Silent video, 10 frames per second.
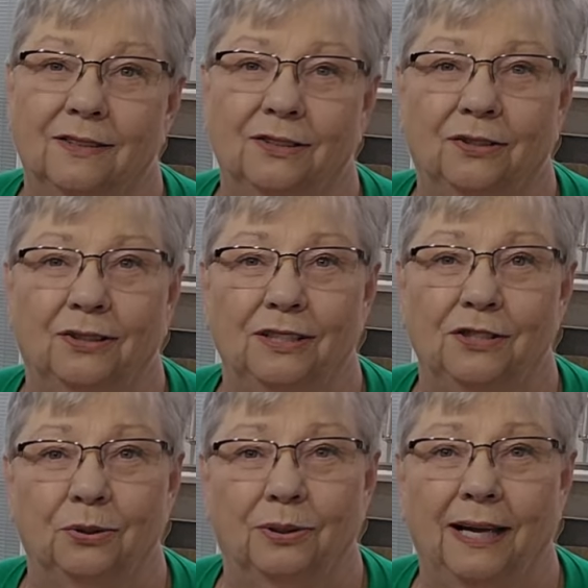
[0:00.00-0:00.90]
certainly
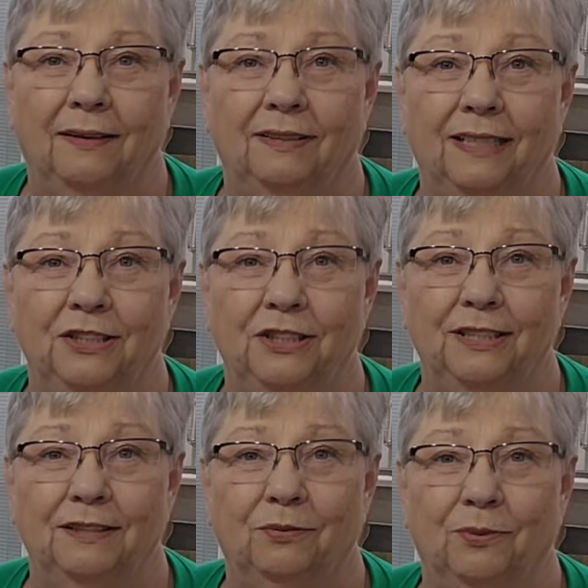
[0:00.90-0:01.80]
enjoy having each
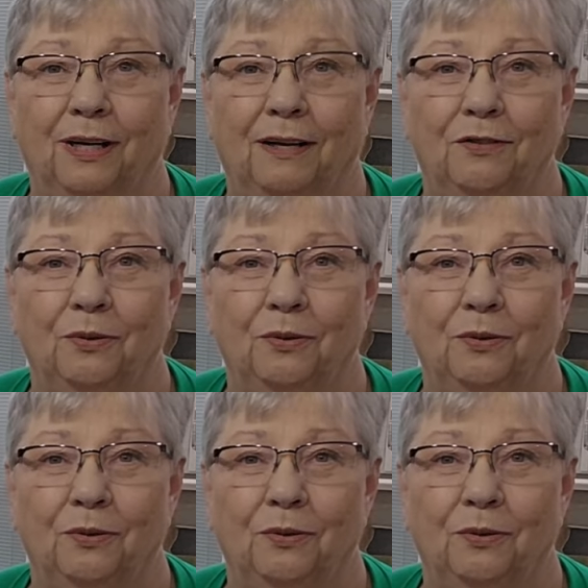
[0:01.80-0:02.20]
and every one of